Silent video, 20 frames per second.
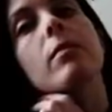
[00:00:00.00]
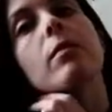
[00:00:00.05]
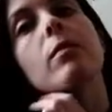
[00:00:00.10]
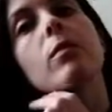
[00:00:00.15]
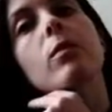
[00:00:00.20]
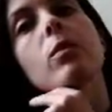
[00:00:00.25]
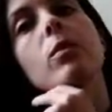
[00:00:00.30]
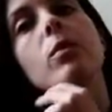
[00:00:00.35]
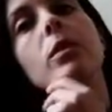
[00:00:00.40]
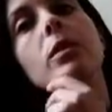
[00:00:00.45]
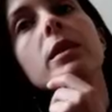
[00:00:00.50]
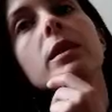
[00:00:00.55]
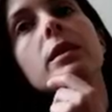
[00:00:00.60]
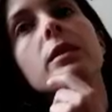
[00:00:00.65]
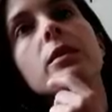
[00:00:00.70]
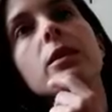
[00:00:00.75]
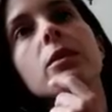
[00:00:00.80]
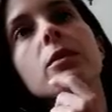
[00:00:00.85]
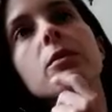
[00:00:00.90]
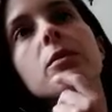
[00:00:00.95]
really
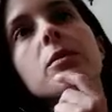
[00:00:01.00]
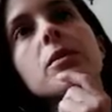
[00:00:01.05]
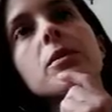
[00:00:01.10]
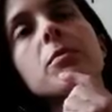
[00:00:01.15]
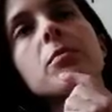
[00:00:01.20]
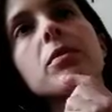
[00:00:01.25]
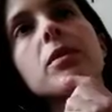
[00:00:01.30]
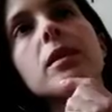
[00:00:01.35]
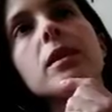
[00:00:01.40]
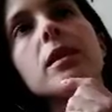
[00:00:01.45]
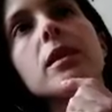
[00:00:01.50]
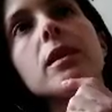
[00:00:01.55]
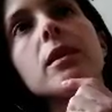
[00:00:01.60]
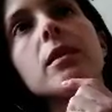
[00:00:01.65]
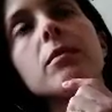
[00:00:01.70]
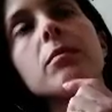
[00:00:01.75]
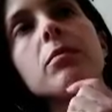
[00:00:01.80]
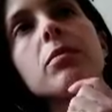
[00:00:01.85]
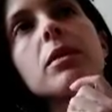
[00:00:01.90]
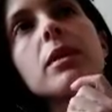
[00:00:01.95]
don't
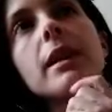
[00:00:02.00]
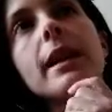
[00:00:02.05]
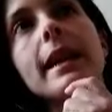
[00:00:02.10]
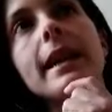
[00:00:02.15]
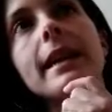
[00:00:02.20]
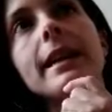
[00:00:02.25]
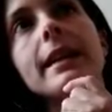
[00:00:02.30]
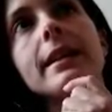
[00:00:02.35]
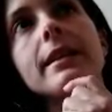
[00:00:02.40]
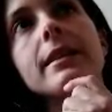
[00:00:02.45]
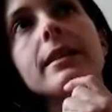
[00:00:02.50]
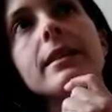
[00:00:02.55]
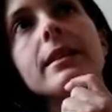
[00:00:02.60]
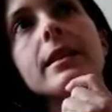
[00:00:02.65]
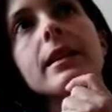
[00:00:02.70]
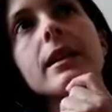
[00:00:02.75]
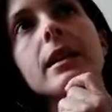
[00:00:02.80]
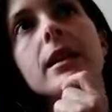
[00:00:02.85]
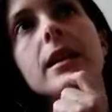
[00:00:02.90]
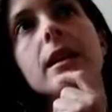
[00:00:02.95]
play it
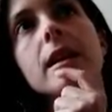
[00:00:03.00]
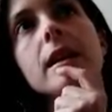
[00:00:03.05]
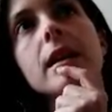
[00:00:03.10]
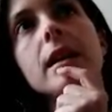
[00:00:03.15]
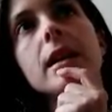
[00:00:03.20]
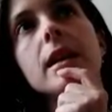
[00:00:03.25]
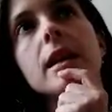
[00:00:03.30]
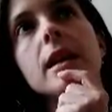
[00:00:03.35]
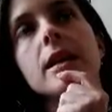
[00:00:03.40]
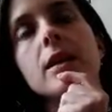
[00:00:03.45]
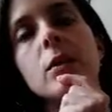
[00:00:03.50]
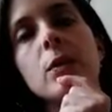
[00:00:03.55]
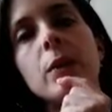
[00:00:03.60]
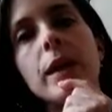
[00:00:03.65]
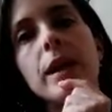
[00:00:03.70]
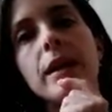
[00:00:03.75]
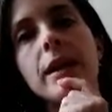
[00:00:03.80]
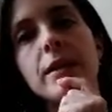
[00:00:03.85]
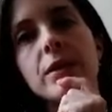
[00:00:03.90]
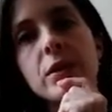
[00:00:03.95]
in the
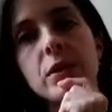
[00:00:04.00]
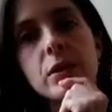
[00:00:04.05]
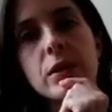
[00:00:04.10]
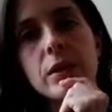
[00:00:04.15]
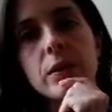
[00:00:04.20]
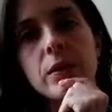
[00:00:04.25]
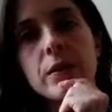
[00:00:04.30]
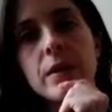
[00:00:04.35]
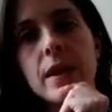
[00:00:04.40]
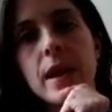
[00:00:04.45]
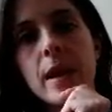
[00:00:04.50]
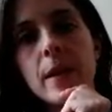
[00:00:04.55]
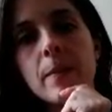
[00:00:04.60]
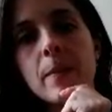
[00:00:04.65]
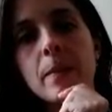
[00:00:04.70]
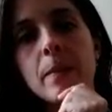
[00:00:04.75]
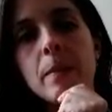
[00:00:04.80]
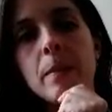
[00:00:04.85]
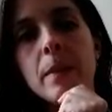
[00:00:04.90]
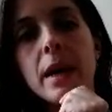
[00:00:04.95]
way that serves
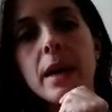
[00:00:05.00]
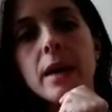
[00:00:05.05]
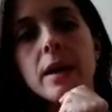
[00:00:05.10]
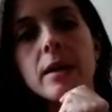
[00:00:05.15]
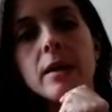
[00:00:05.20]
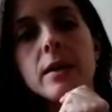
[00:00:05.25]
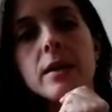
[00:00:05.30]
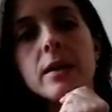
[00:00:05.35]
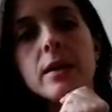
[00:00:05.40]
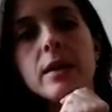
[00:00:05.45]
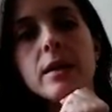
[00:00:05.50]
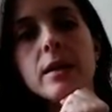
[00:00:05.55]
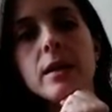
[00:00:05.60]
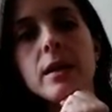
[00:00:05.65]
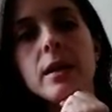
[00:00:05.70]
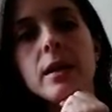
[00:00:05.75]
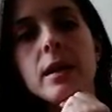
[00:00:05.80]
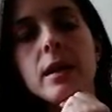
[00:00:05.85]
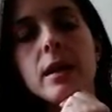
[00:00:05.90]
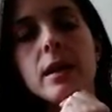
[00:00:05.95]
them best.
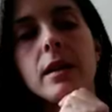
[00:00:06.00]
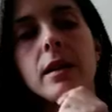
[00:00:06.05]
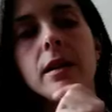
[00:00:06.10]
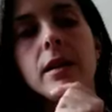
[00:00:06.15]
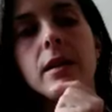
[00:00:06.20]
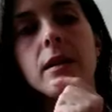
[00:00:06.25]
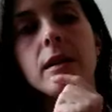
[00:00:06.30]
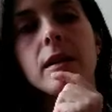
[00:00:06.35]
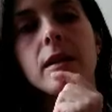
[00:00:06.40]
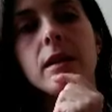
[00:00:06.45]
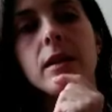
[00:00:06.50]
And